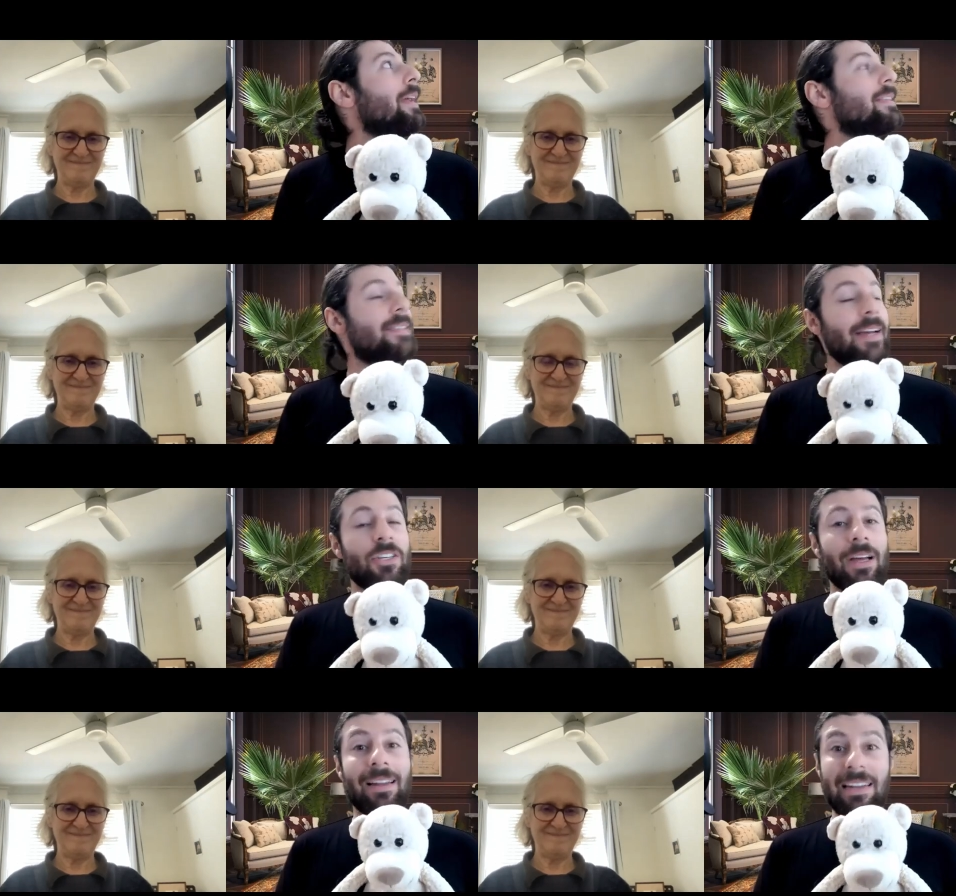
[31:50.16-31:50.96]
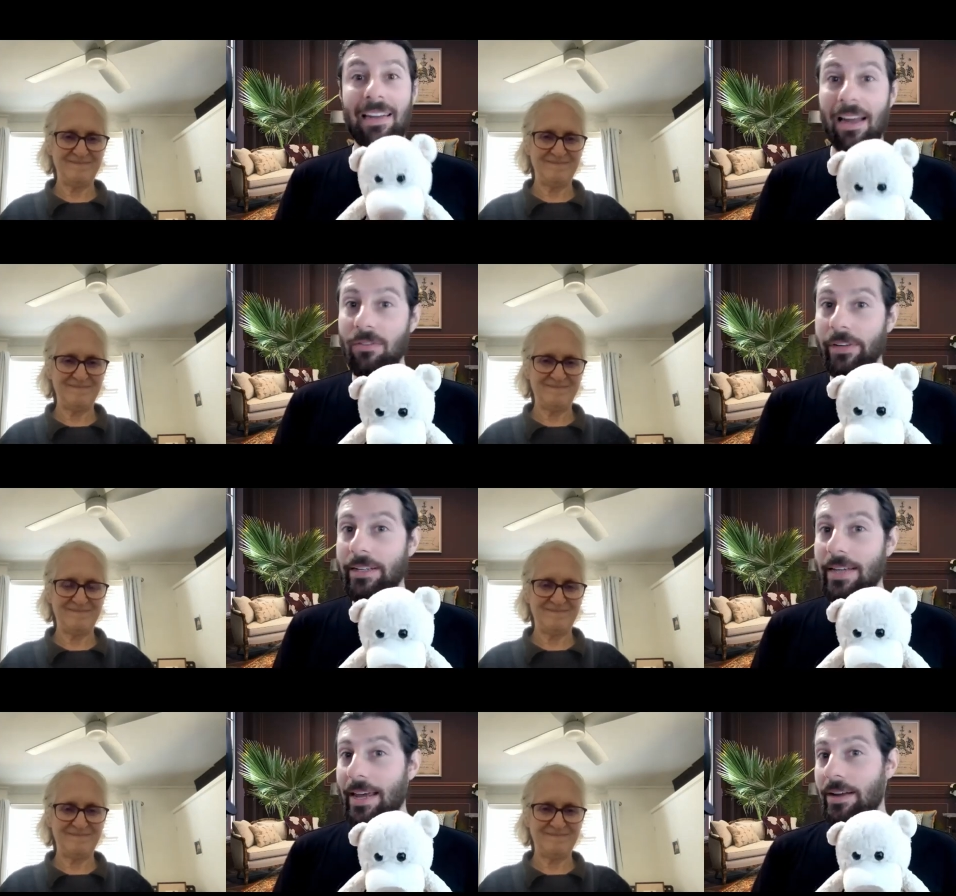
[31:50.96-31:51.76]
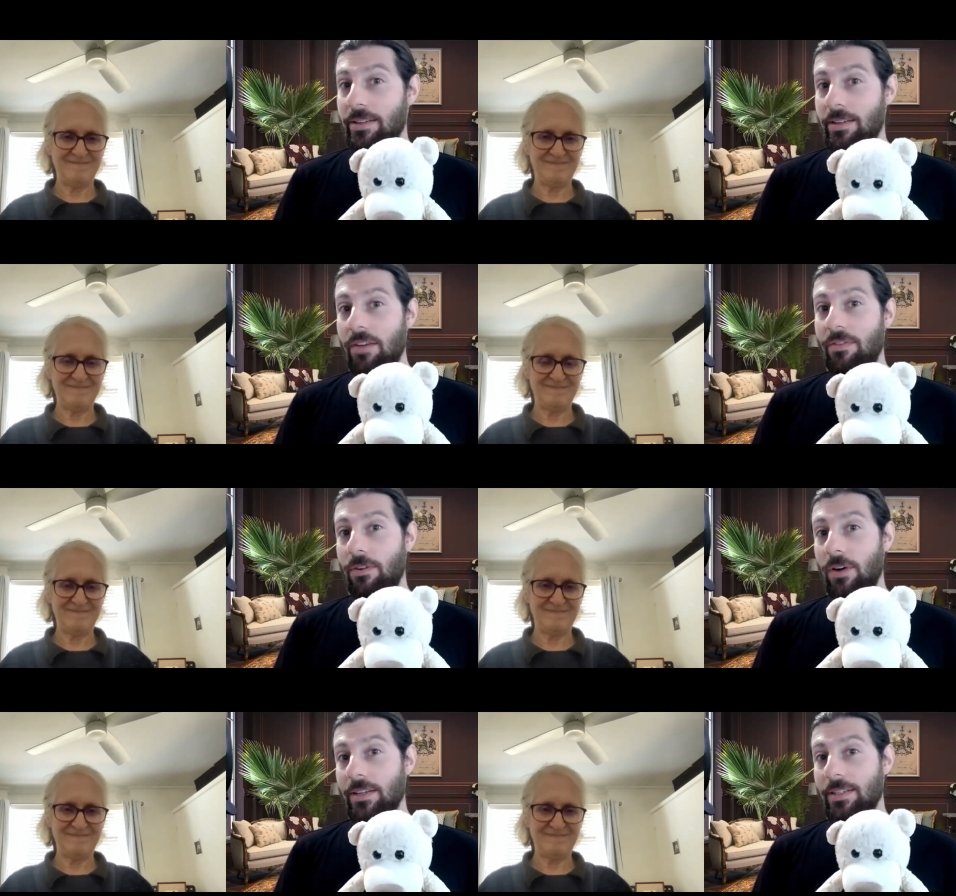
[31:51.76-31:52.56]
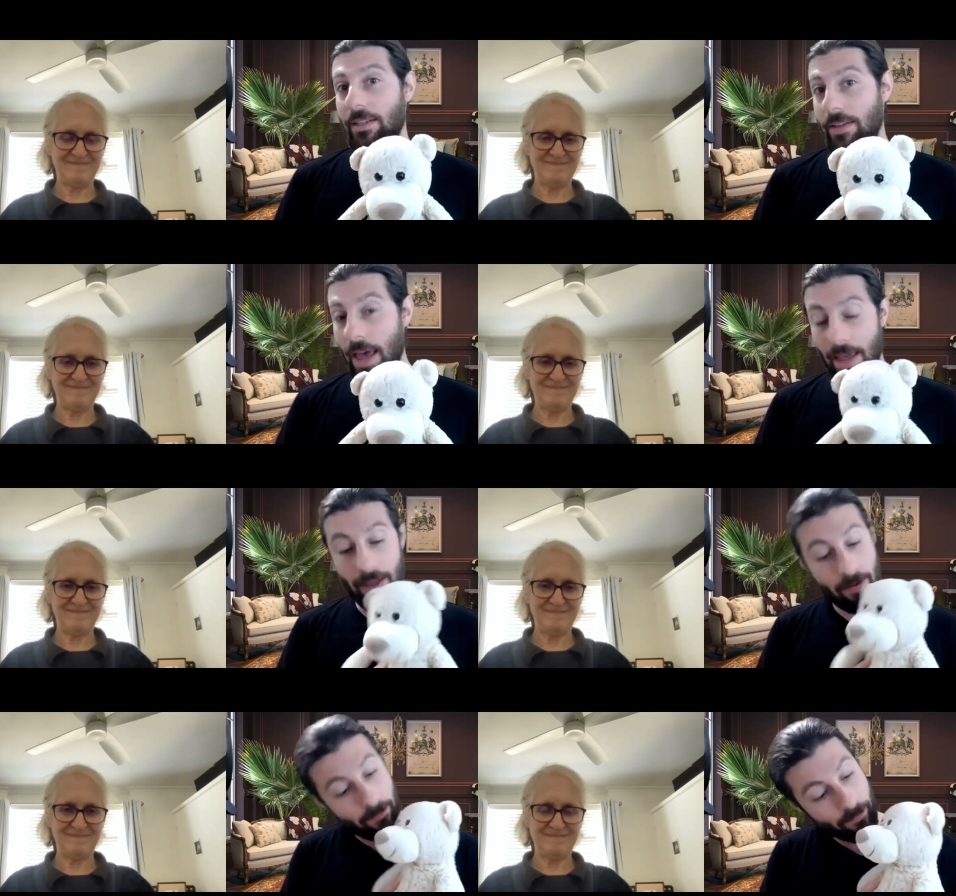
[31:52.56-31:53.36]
Speaker 1: it's such a lovely day outside for us today